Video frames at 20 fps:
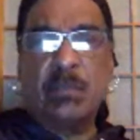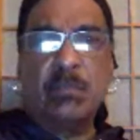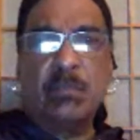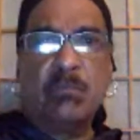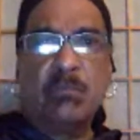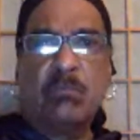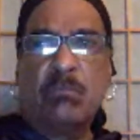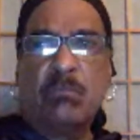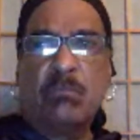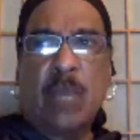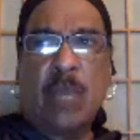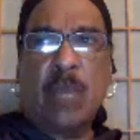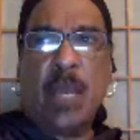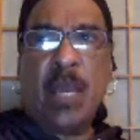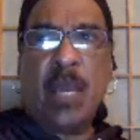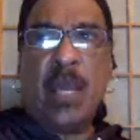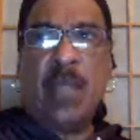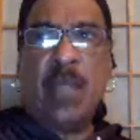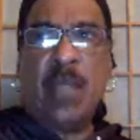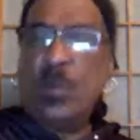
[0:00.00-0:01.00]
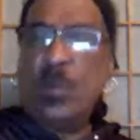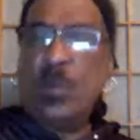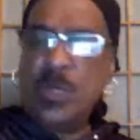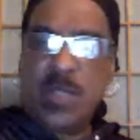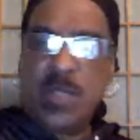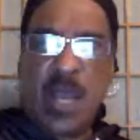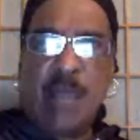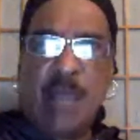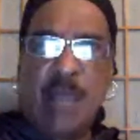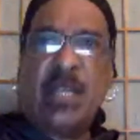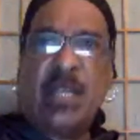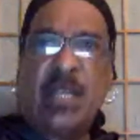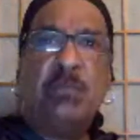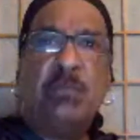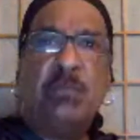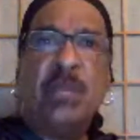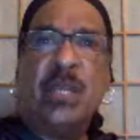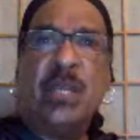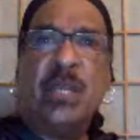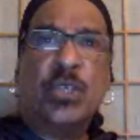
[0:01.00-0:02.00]
And there were times that he'd be in
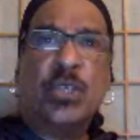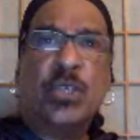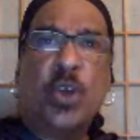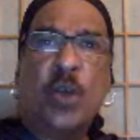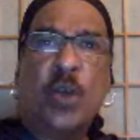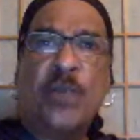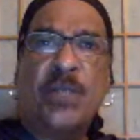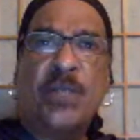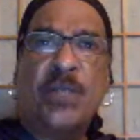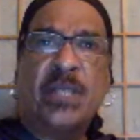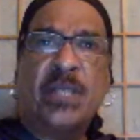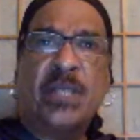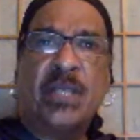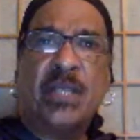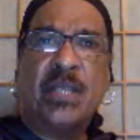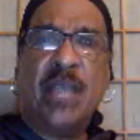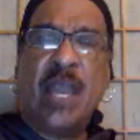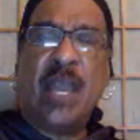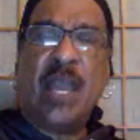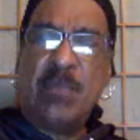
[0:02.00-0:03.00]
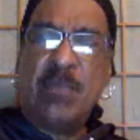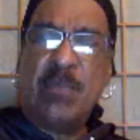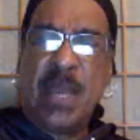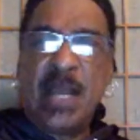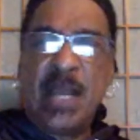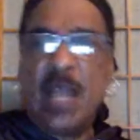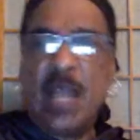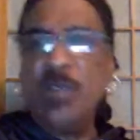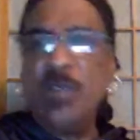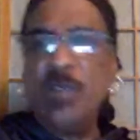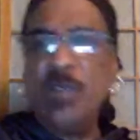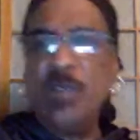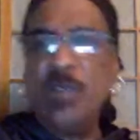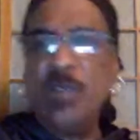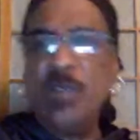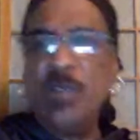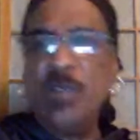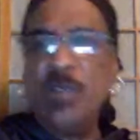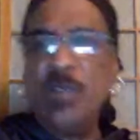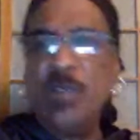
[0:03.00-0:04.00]
his office and, hey, man, how you
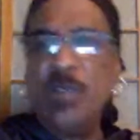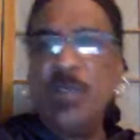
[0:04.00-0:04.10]
doing?